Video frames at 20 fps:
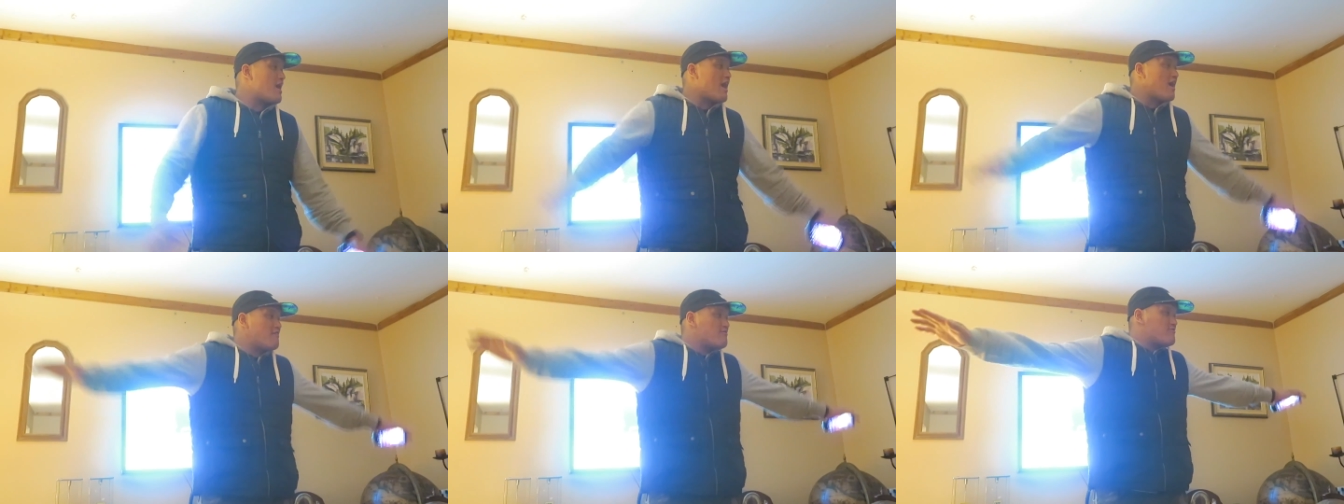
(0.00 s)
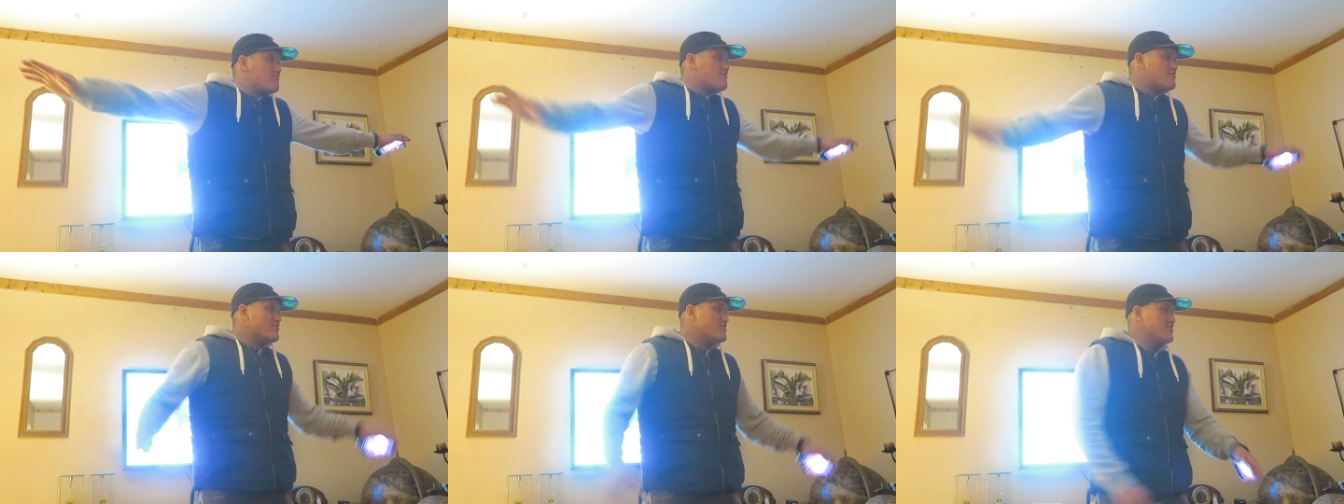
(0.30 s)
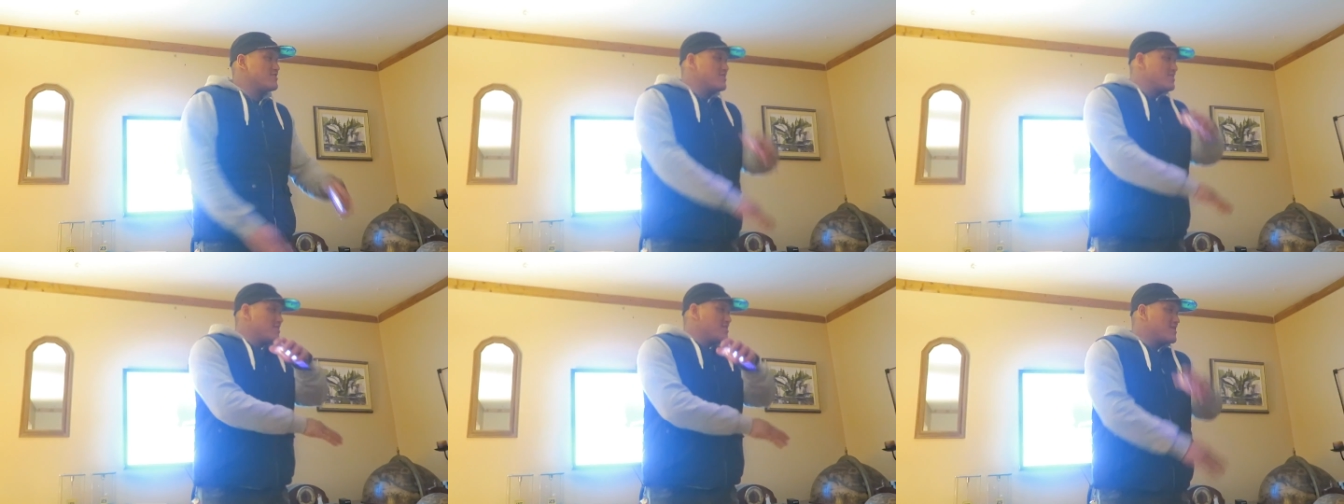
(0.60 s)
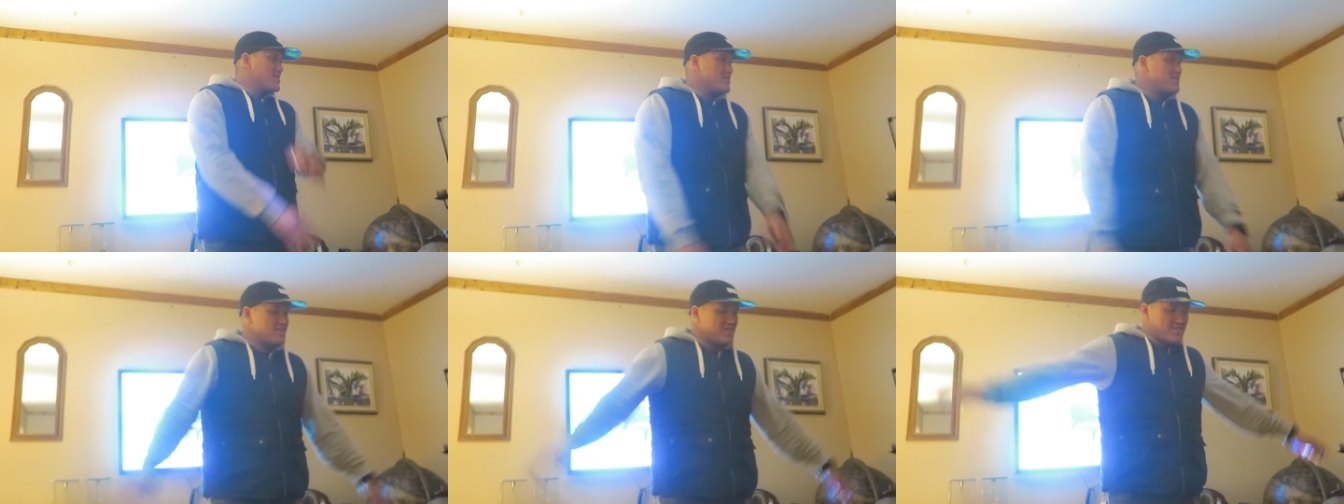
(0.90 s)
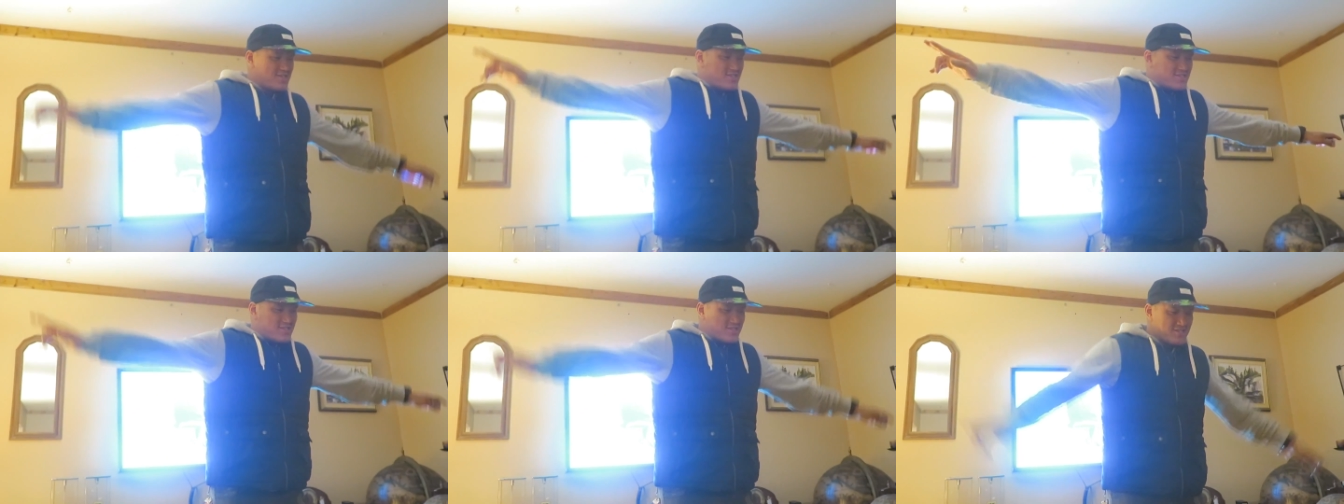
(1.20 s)
man. Yo, Jake, why are
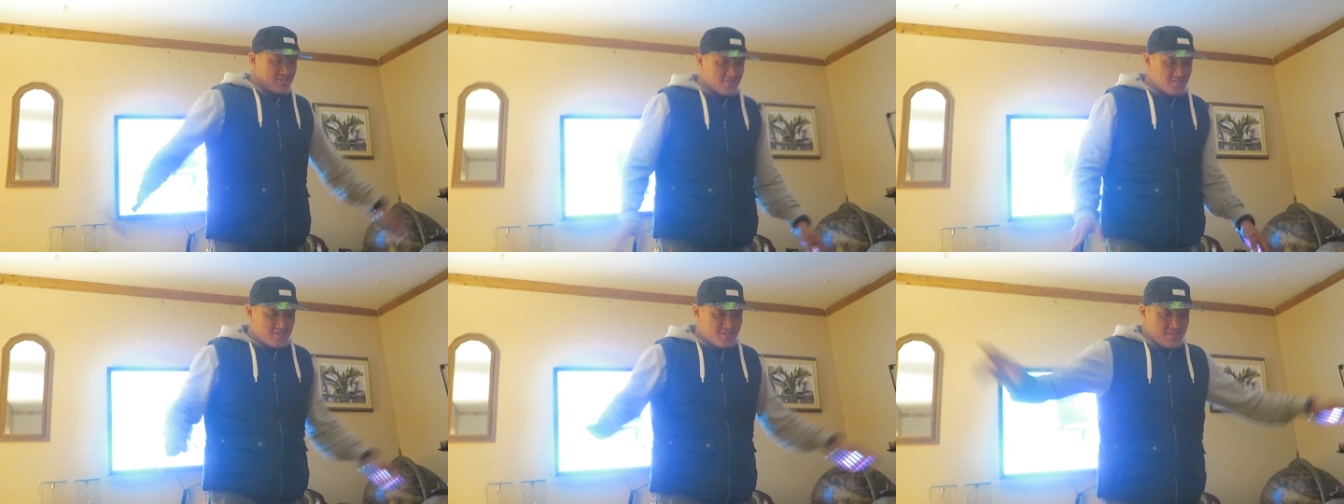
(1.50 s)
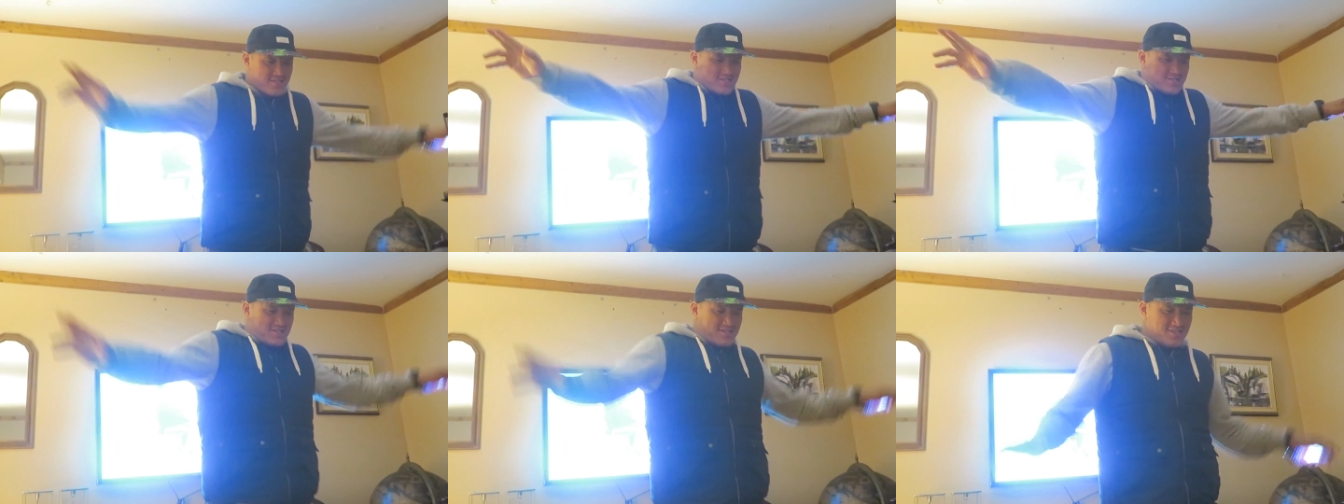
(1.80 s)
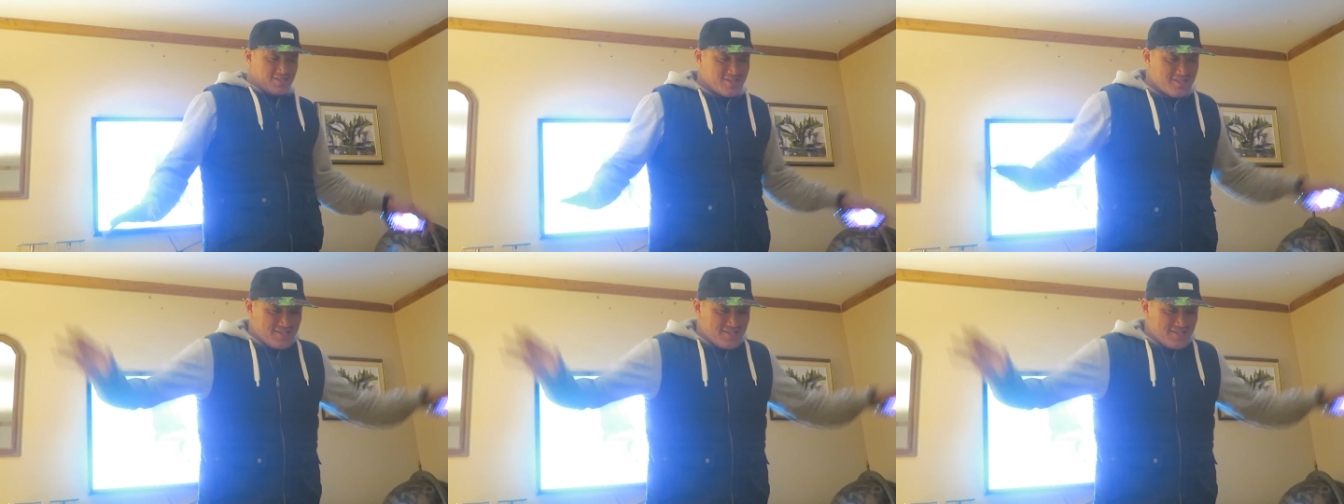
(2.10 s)
you whispering? Why are you